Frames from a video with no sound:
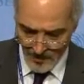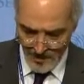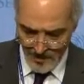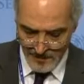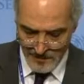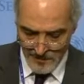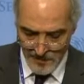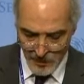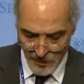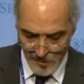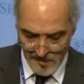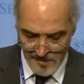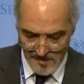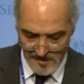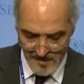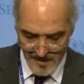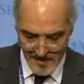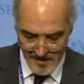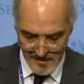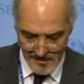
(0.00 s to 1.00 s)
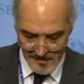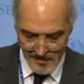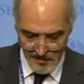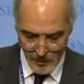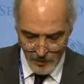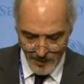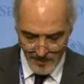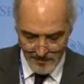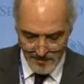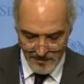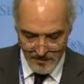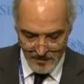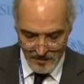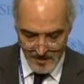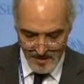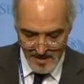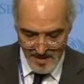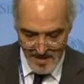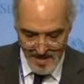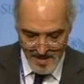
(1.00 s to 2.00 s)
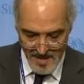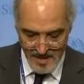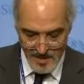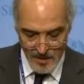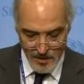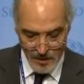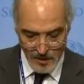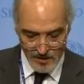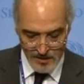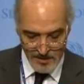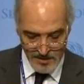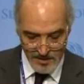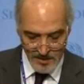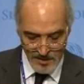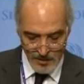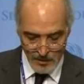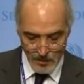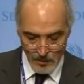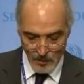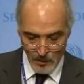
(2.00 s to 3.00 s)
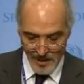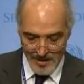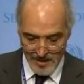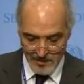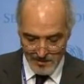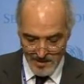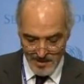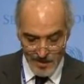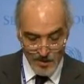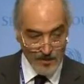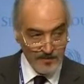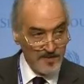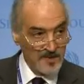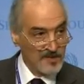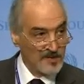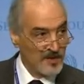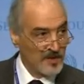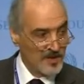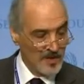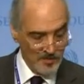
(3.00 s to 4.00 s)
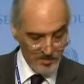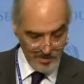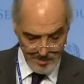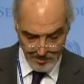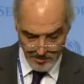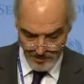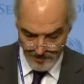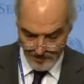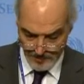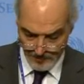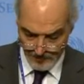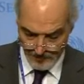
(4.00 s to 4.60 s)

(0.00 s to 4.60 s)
If those states were keen on the well-being of the Syrian people,